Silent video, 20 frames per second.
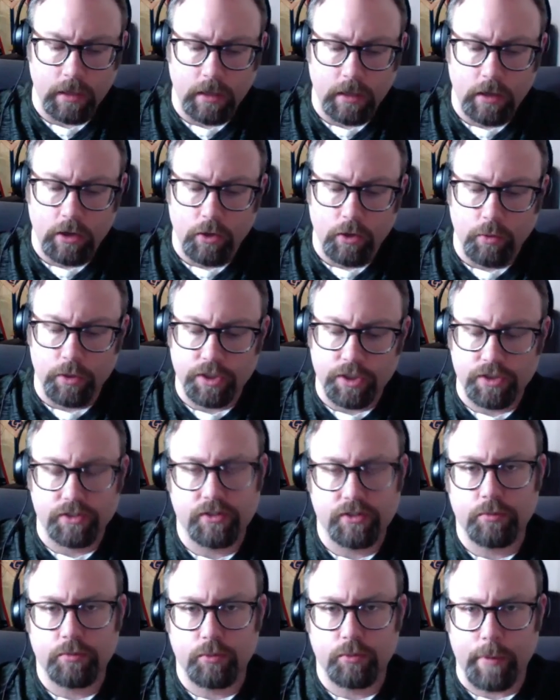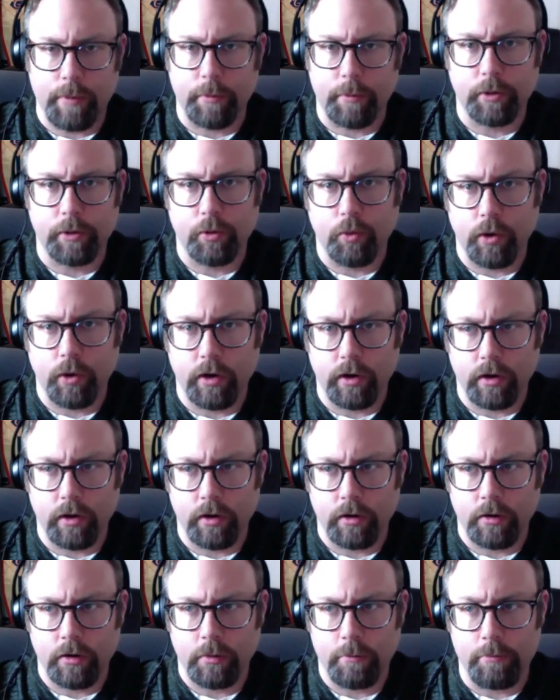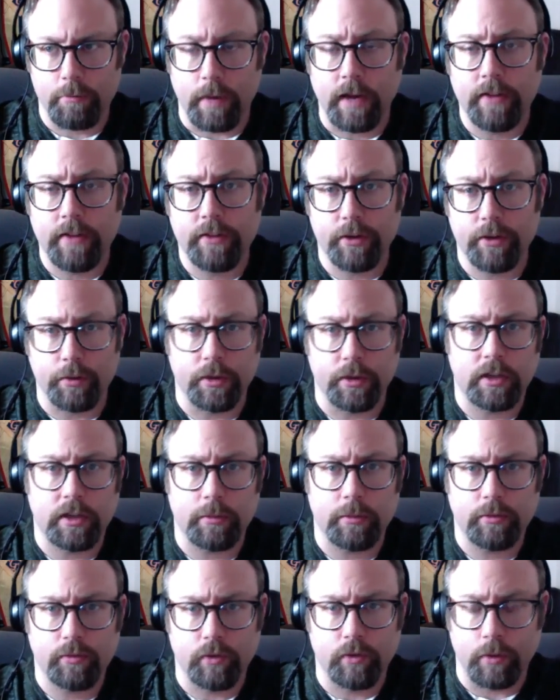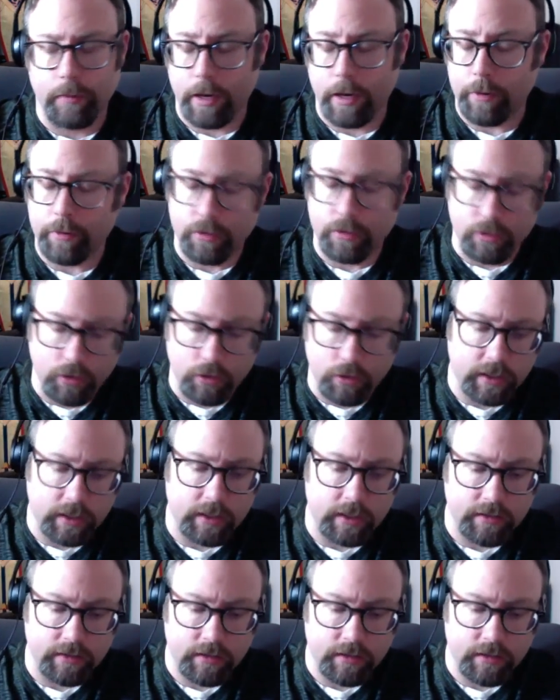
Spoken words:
which is probably where my theory comes from. I would look at